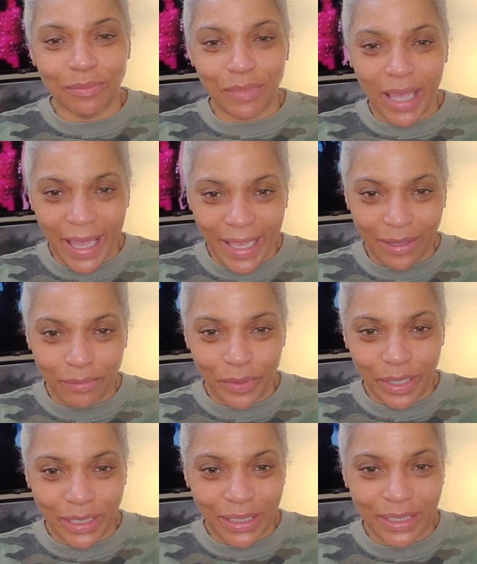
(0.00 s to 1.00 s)
the MAC
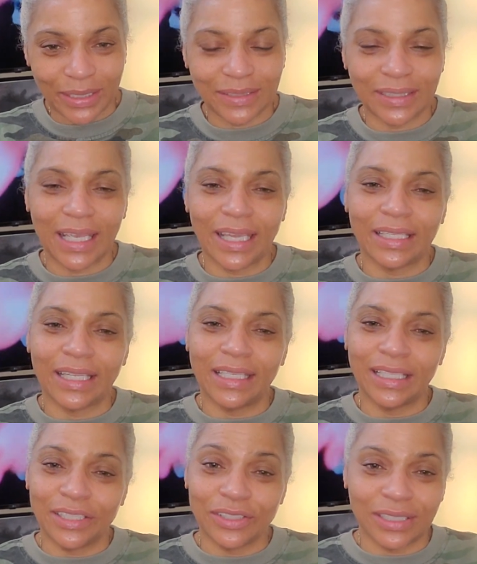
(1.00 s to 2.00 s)
products, and
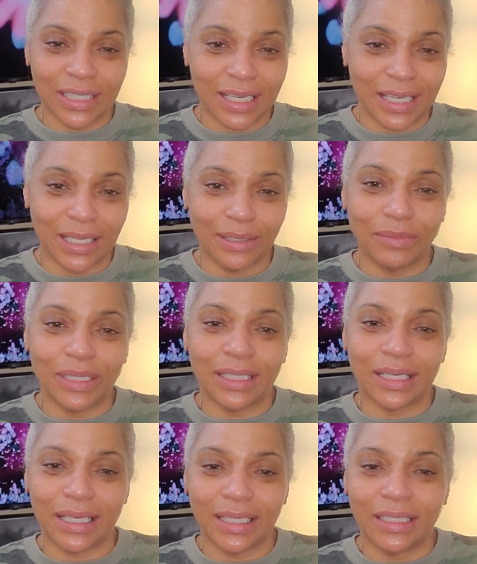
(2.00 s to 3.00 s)
each time that
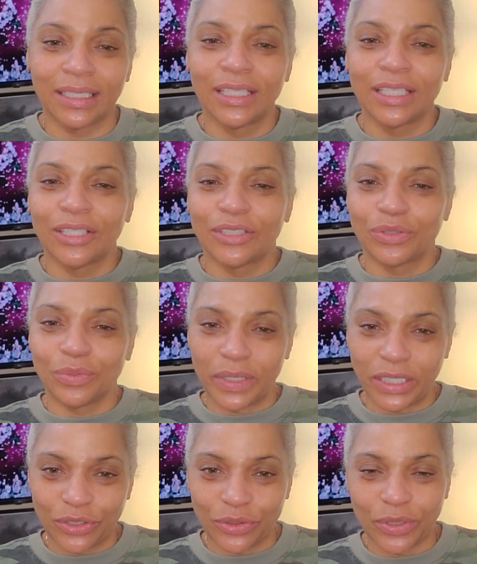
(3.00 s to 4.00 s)
I
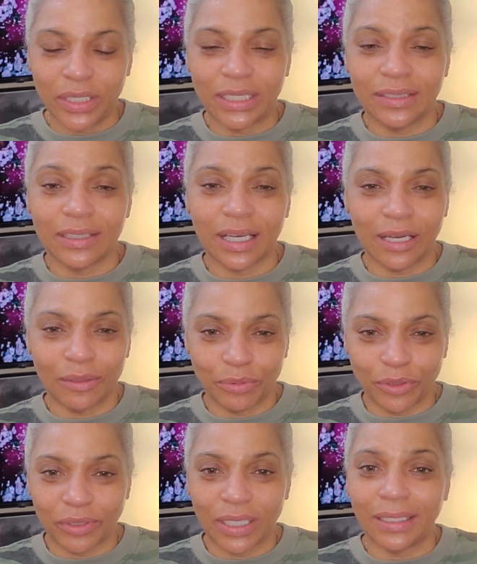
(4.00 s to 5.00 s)
switch or there's an
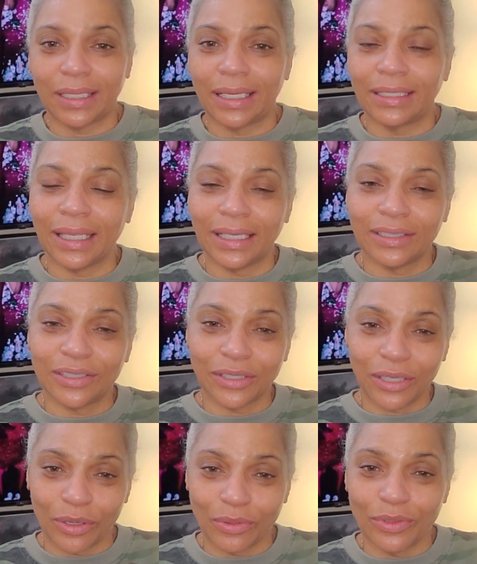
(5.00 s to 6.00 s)
upgrade, I like to
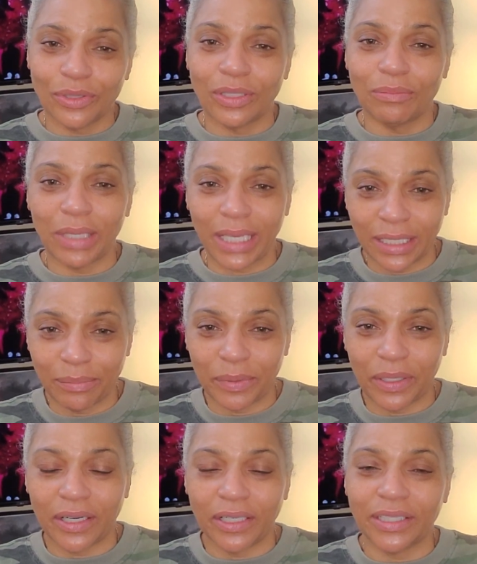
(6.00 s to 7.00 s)
go to the makeup
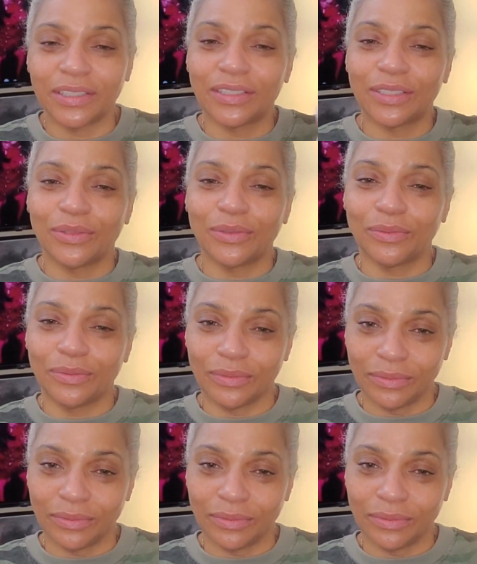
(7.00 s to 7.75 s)
artist to